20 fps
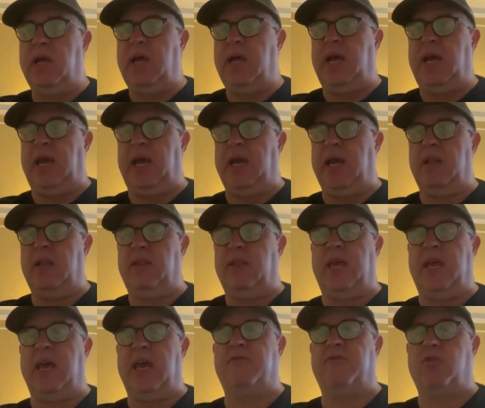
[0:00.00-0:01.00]
and they
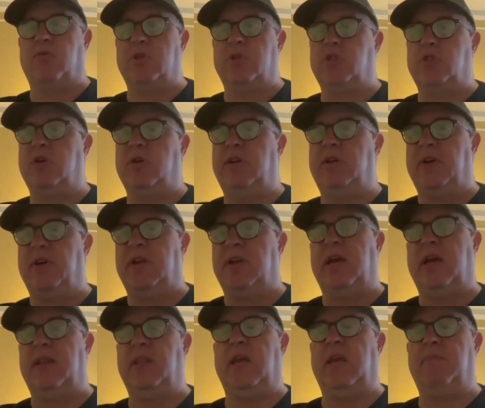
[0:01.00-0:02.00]
have to retrieve it.
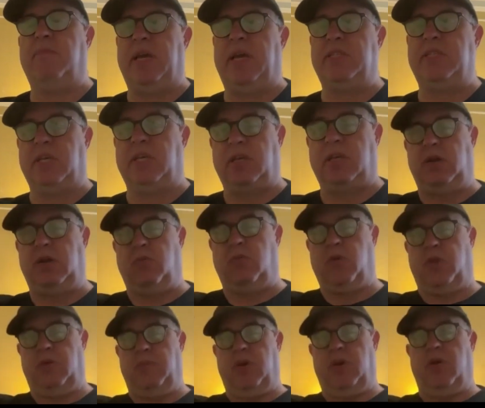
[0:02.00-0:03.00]
And they basically where
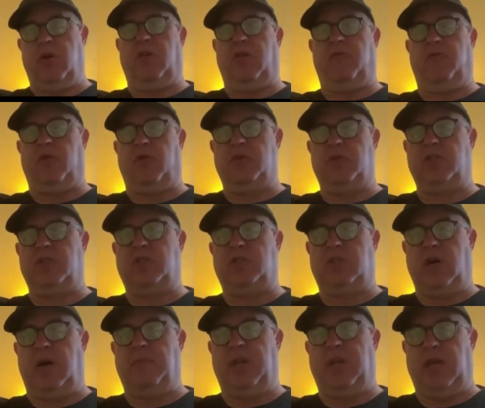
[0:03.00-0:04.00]
the American forces
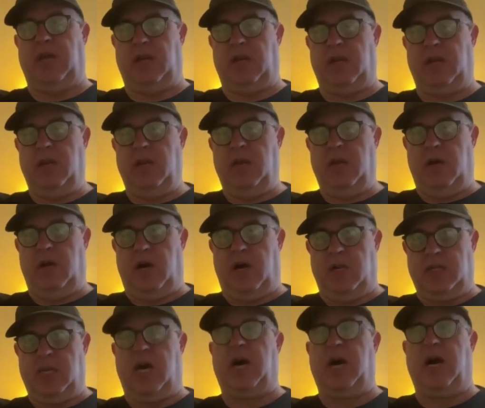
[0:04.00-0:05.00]
dominate on
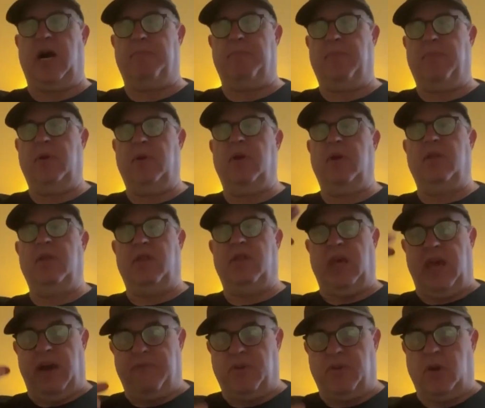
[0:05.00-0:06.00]
top, they
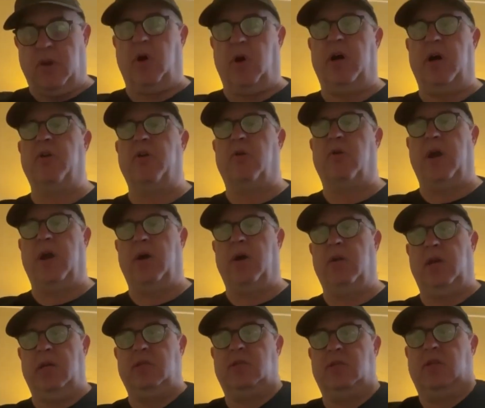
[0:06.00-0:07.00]
have to go underground
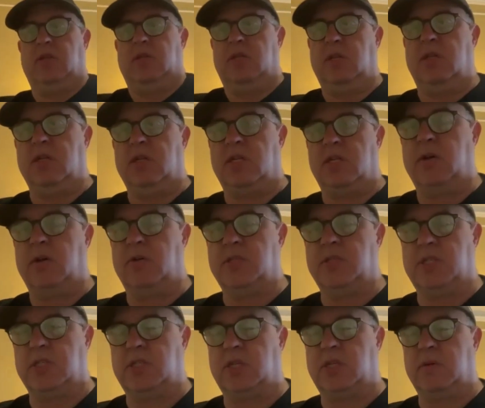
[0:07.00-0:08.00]
into the, the tunnel
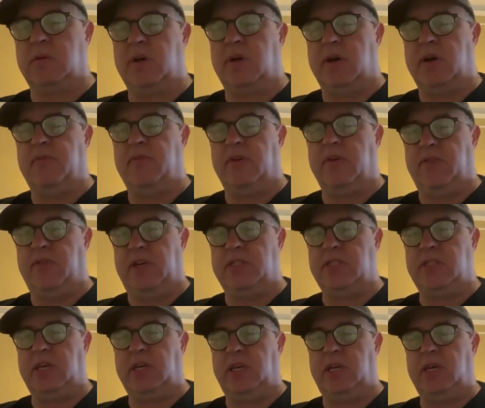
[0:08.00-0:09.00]
system of the
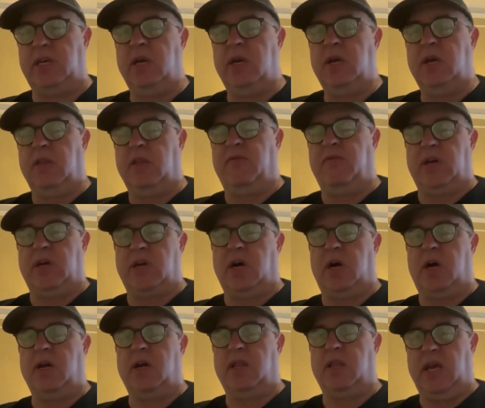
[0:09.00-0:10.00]
VC, the Viet
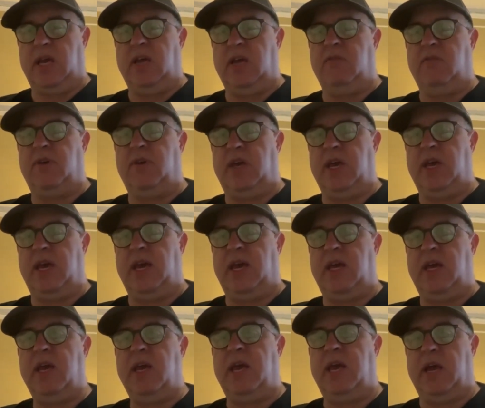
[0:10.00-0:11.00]
Cong, and the
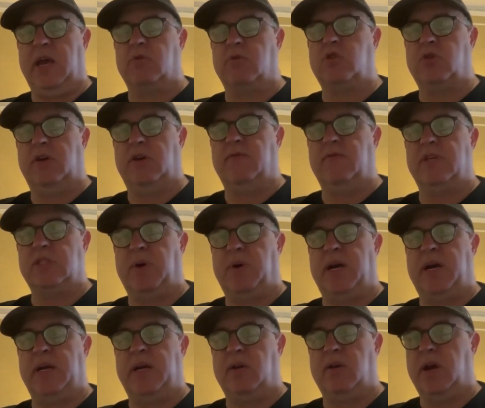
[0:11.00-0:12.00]
NVA and mm-hmm. retrieve this
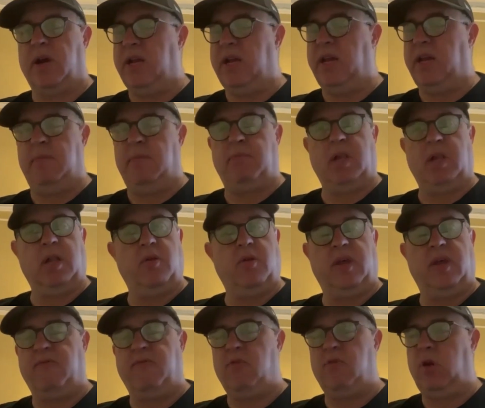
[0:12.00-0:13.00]
binder. And down below,
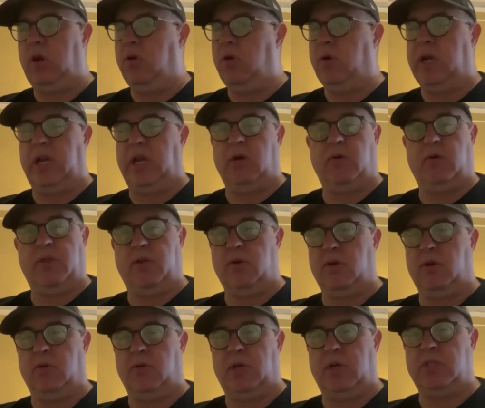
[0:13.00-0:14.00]
they have no idea what they're
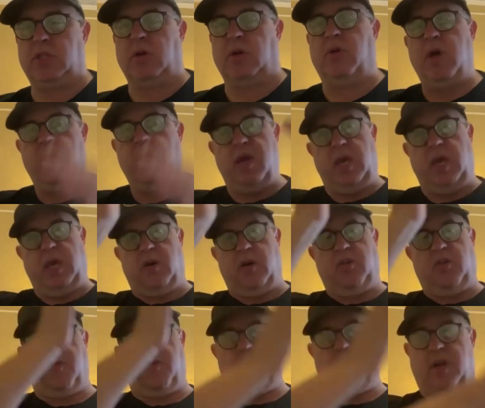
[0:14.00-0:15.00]
doing. So it
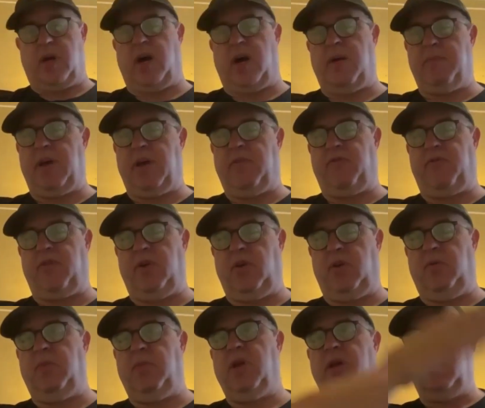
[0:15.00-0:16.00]
goes from a combat
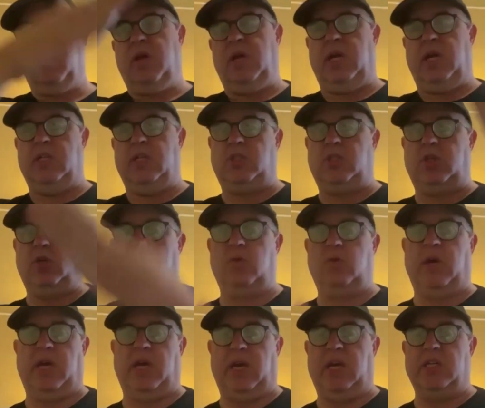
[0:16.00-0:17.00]
film mm-hmm. into
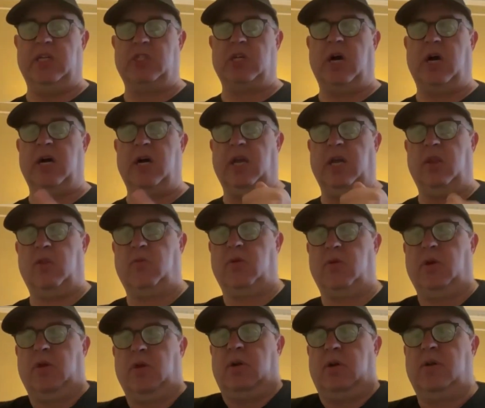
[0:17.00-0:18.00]
mm-hmm. a Hitchcockian thriller.